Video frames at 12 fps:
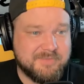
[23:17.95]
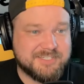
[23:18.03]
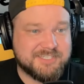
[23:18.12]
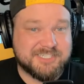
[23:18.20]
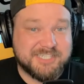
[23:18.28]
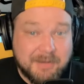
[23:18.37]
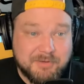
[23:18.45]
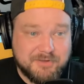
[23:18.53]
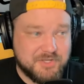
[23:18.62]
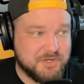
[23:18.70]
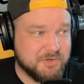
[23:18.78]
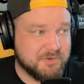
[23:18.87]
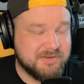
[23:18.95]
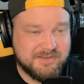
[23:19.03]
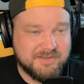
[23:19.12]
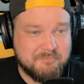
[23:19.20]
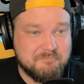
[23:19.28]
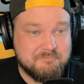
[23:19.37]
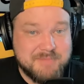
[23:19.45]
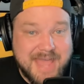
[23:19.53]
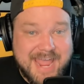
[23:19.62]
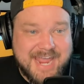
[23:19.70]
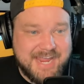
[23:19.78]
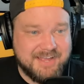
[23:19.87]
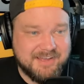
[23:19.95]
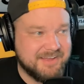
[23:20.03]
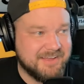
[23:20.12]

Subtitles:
Some of you may